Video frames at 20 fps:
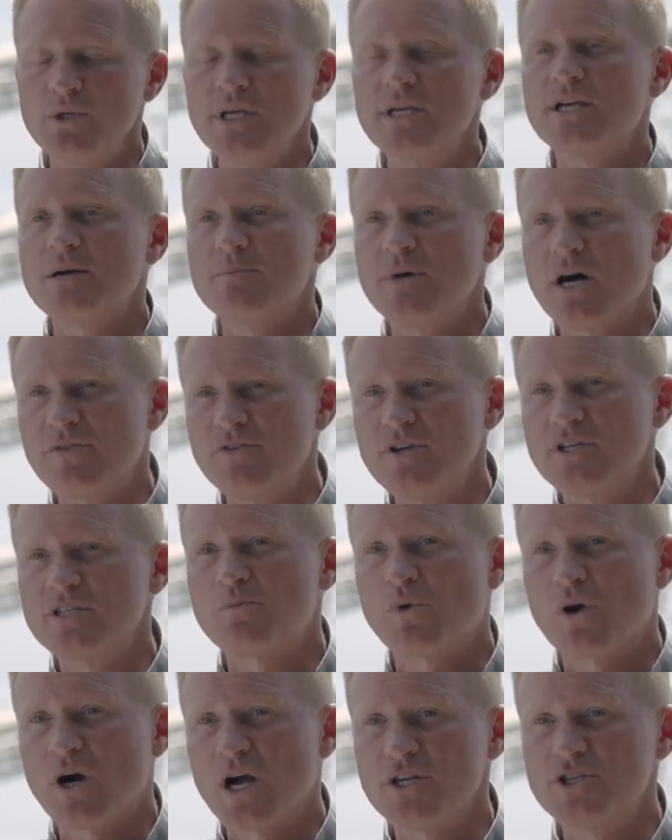unique about
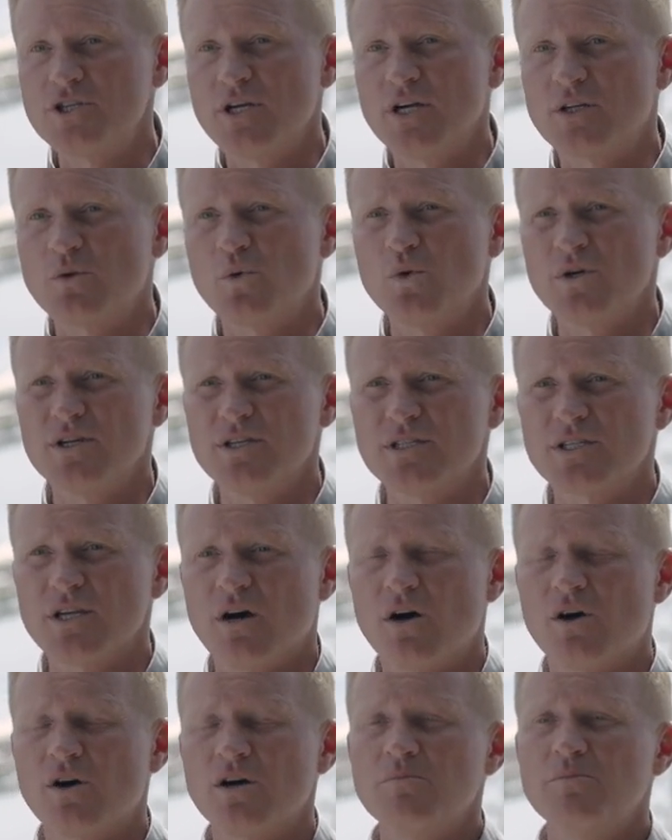this project was
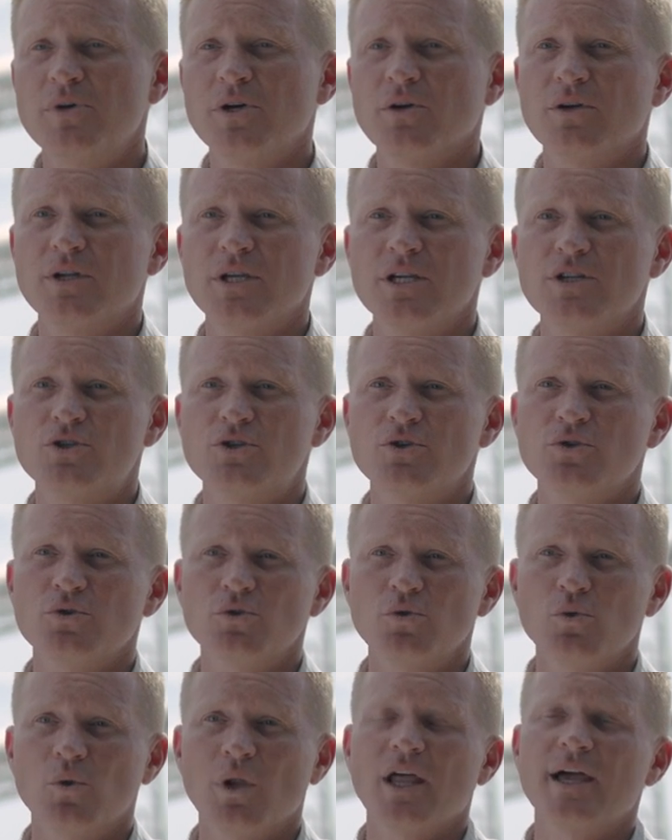our ability to
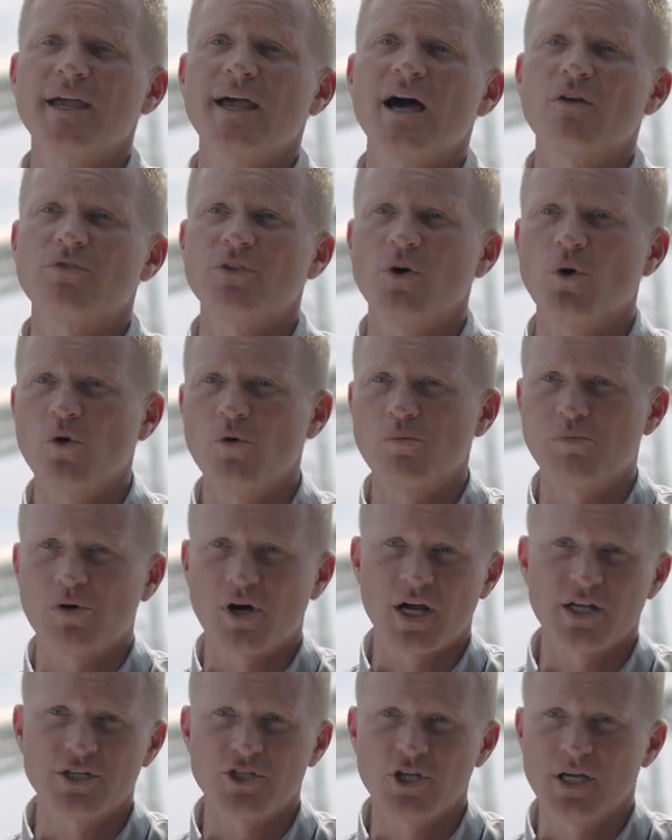lay out the whole
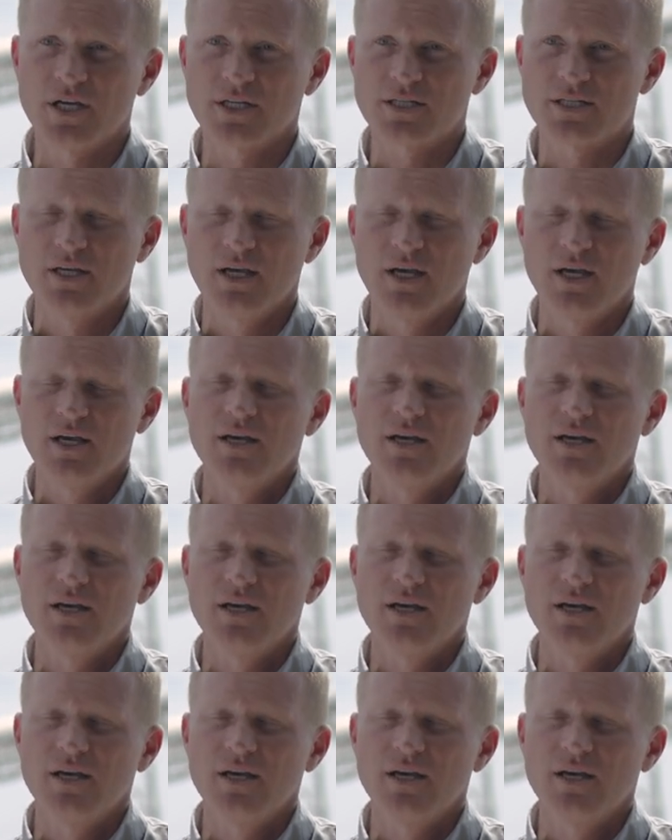project